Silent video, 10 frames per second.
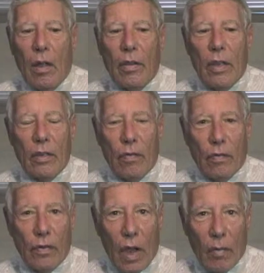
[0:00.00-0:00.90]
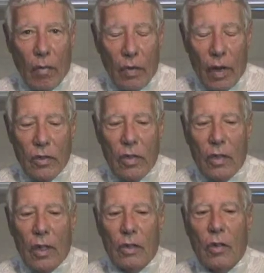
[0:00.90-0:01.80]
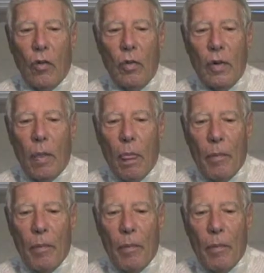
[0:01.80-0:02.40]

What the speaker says: There's a time of fasting, like atonement.